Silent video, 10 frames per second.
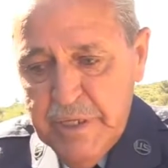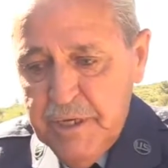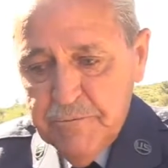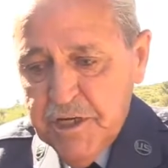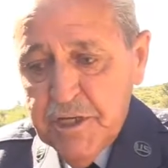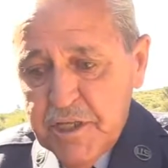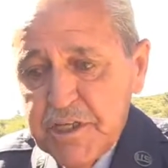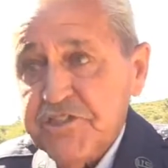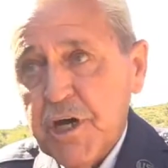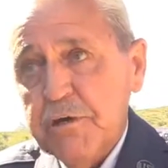But he
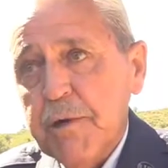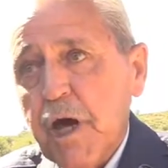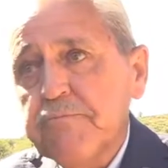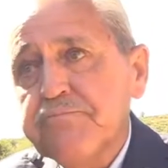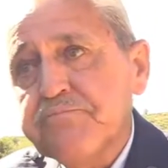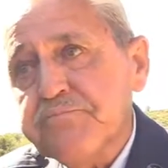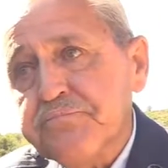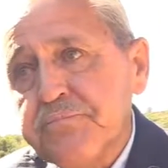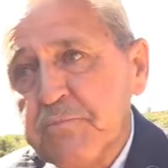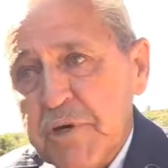shut him up.
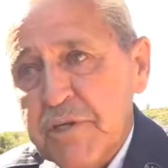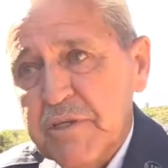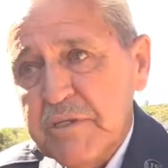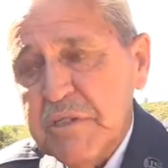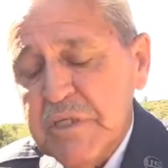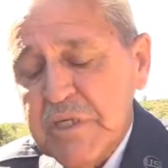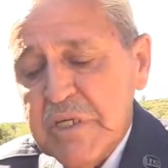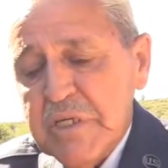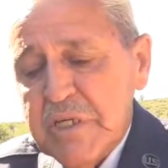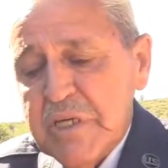But
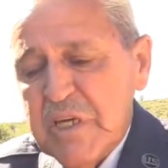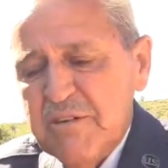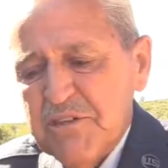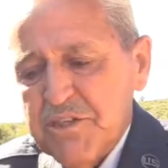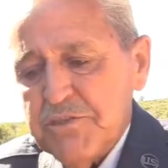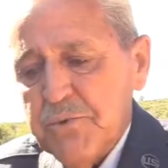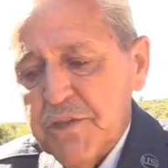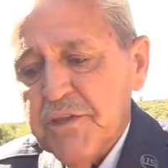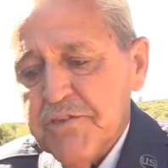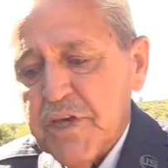it was just one
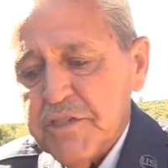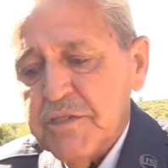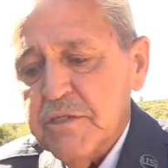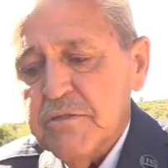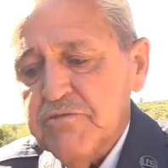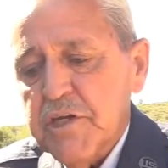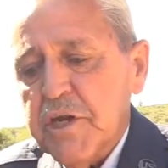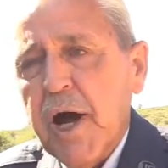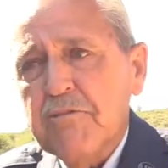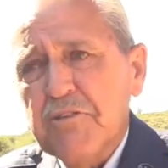of the things.
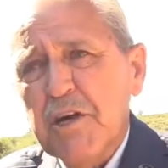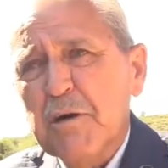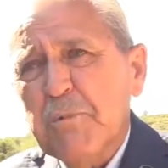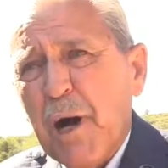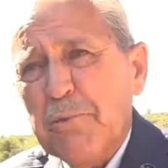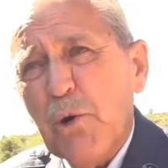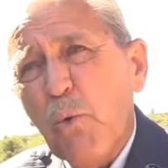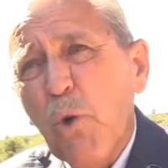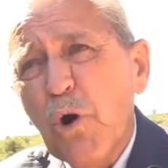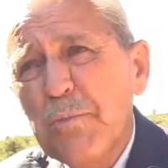Vietnam, very unpopular war.